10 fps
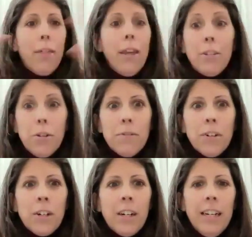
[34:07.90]
the thing is
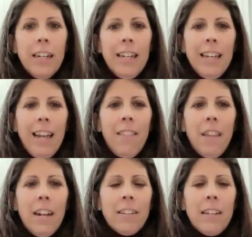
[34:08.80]
over,
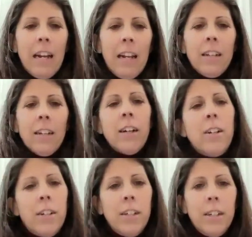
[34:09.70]
and then it's kind of like,
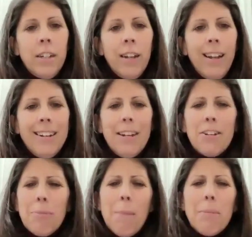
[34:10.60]
oh,
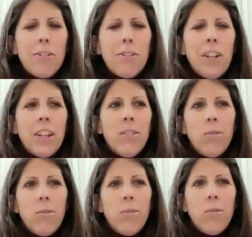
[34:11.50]
and sometimes there's a feeling of
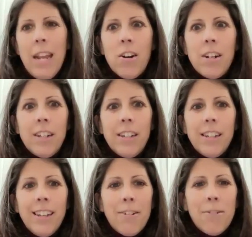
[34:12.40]
what now?
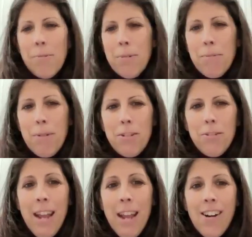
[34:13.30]
What do I
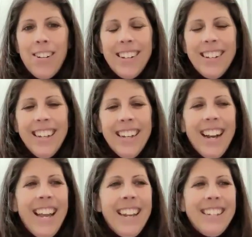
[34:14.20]
do now?
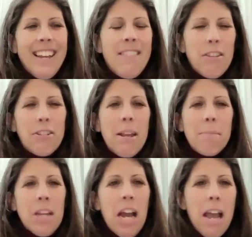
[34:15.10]
And at the
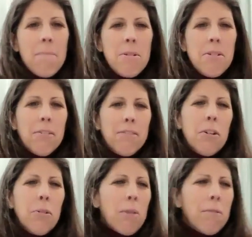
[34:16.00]
same time, you don't
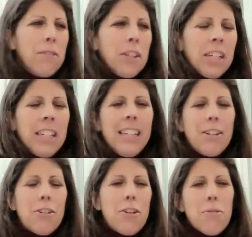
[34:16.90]
feel well physically,
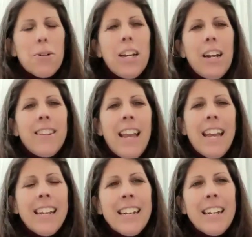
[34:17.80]
and so you're working on
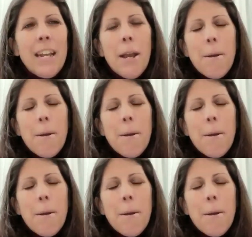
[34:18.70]
that, and